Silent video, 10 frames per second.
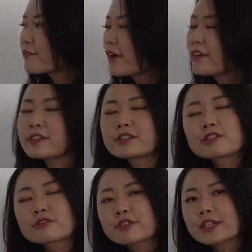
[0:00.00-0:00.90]
very
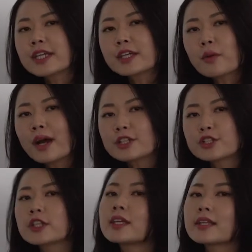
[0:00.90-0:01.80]
tricky
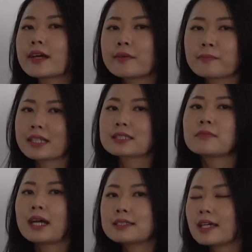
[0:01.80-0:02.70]
question in a
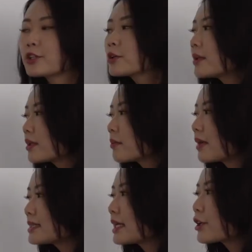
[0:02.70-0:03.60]
maximisation
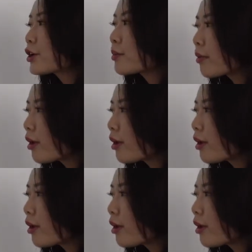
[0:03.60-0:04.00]
minimization